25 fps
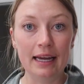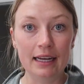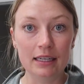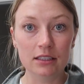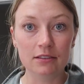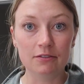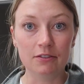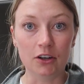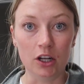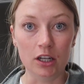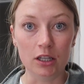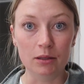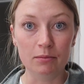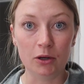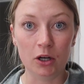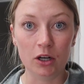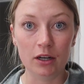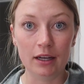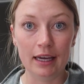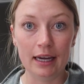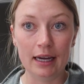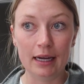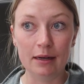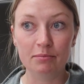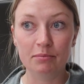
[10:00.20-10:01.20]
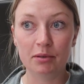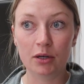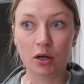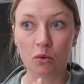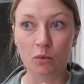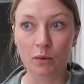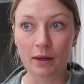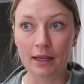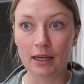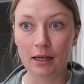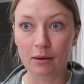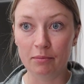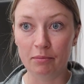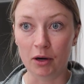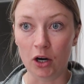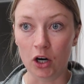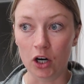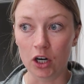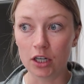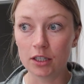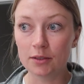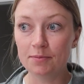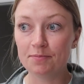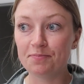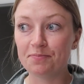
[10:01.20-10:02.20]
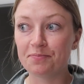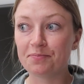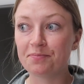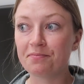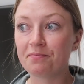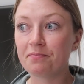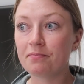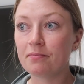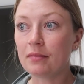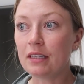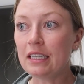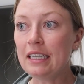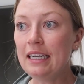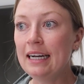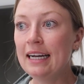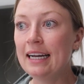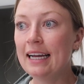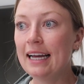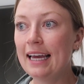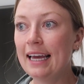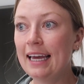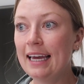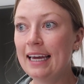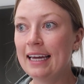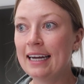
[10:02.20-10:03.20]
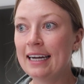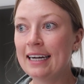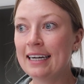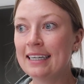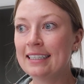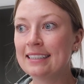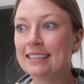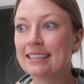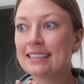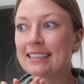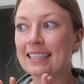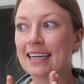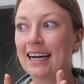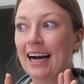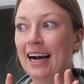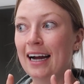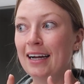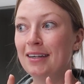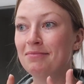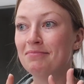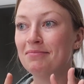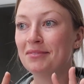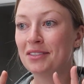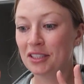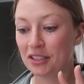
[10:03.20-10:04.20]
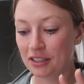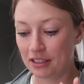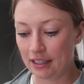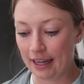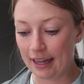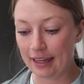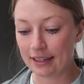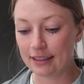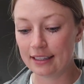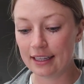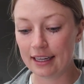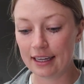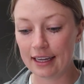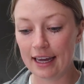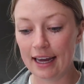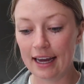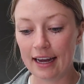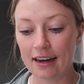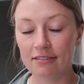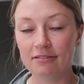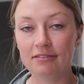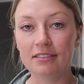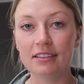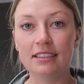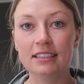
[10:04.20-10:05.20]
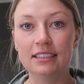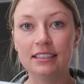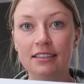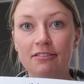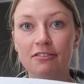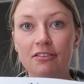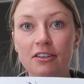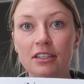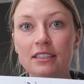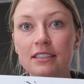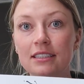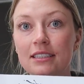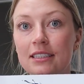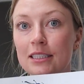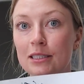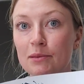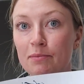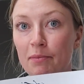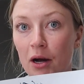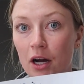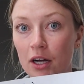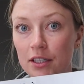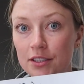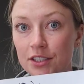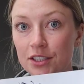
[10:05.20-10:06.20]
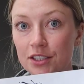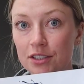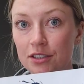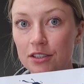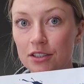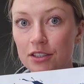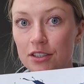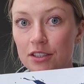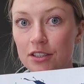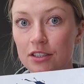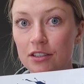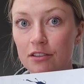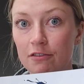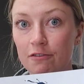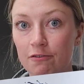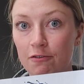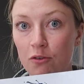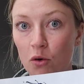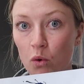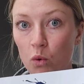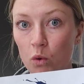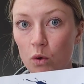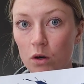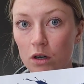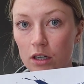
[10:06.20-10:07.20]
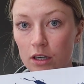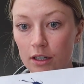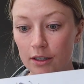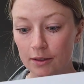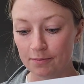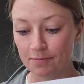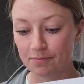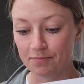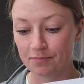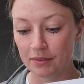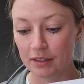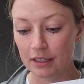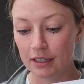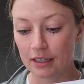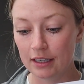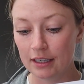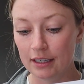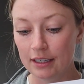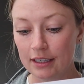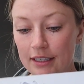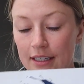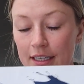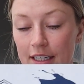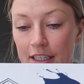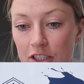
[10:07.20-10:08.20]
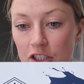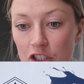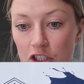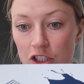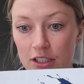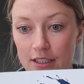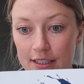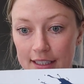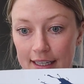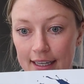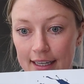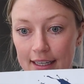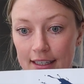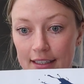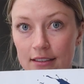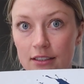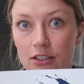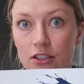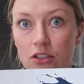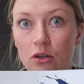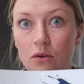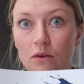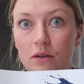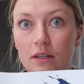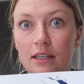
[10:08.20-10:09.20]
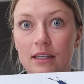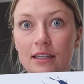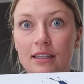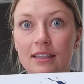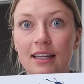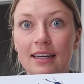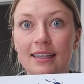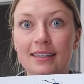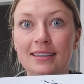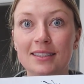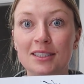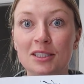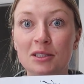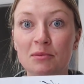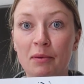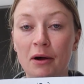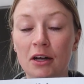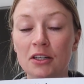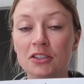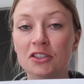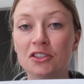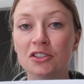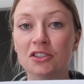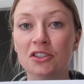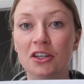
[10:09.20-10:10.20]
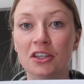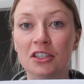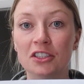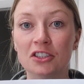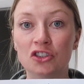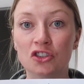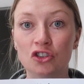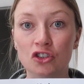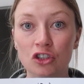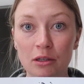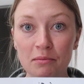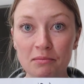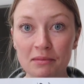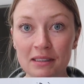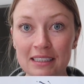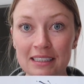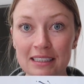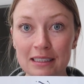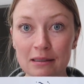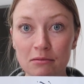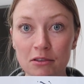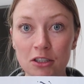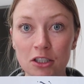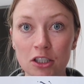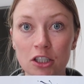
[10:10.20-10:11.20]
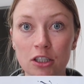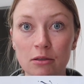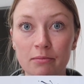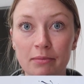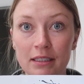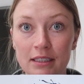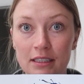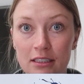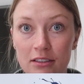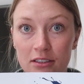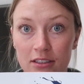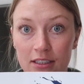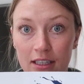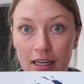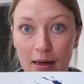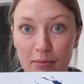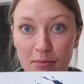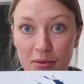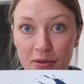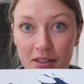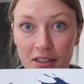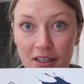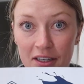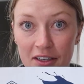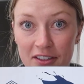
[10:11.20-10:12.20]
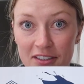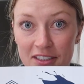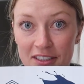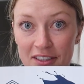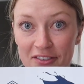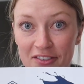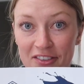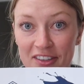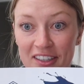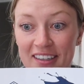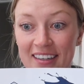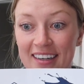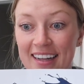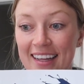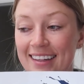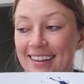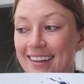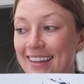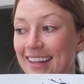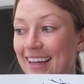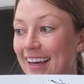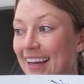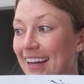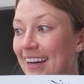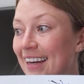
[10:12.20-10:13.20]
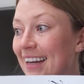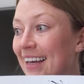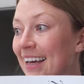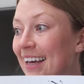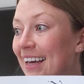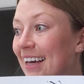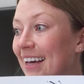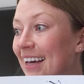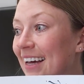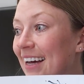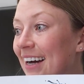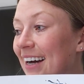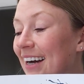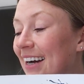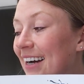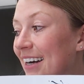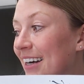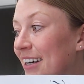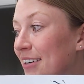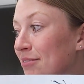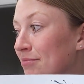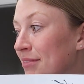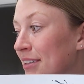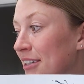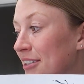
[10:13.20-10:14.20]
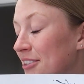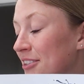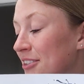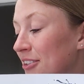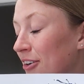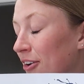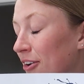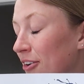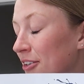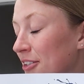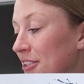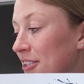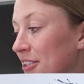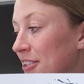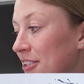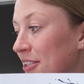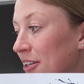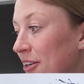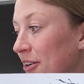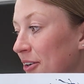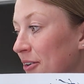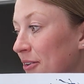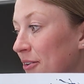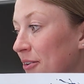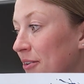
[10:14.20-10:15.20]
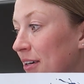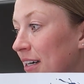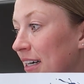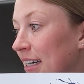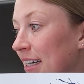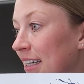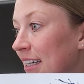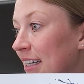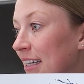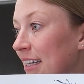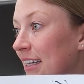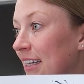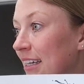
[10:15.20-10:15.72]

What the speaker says: and a volleyball camp a week apart, and they have different sponsors for each thing. So like the sponsors are extremely similar, but there's a couple that are different. And then there's also